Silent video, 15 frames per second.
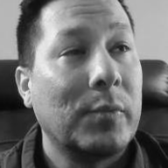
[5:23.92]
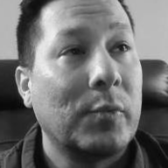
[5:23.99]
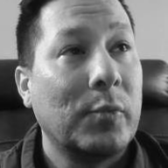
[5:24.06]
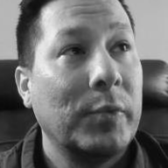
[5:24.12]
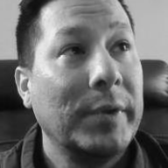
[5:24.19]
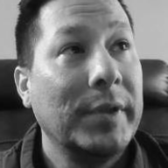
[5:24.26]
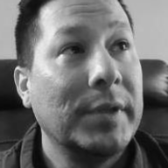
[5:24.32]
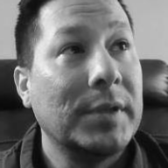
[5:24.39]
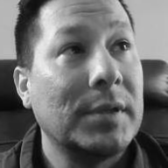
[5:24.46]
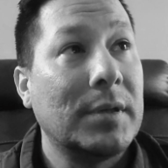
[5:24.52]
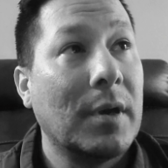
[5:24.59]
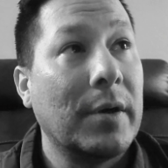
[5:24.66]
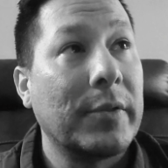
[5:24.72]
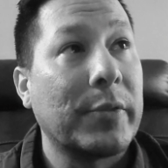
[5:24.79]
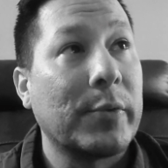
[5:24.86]
really
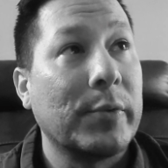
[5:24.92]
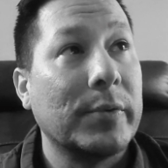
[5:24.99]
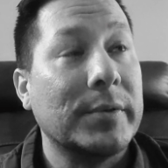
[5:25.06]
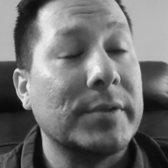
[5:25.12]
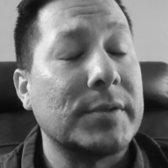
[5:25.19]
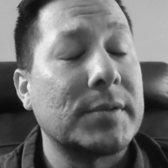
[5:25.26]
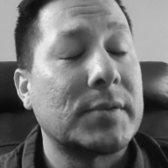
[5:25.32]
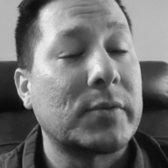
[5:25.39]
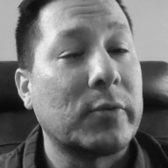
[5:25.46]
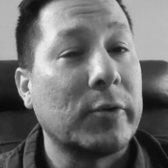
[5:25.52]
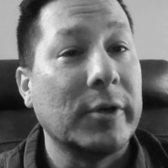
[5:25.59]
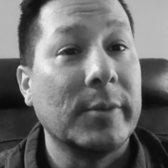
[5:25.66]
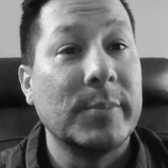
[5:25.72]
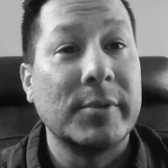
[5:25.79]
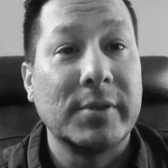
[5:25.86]
gone through and
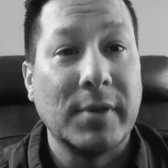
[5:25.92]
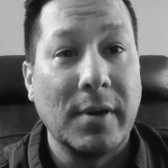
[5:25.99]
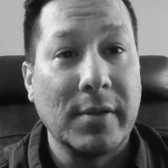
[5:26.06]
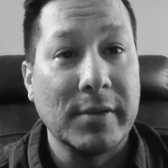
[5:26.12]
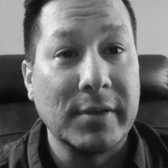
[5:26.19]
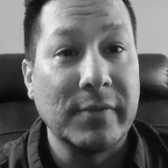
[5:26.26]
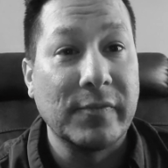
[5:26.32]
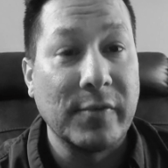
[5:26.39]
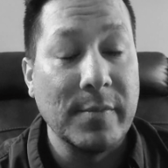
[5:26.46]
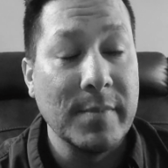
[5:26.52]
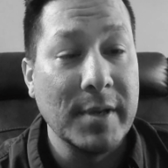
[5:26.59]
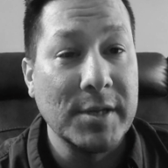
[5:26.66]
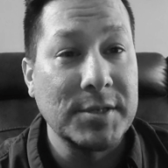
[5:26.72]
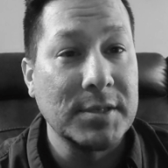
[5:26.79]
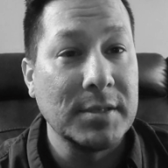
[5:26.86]
scrubbed all the
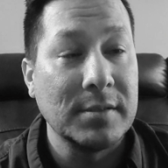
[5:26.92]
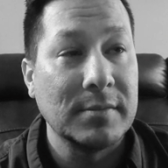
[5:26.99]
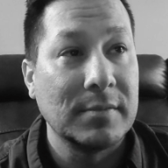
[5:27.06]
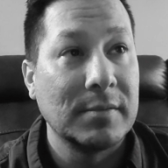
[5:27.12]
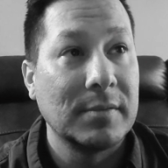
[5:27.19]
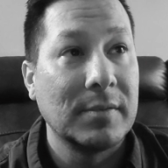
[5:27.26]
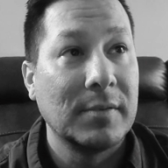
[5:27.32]
information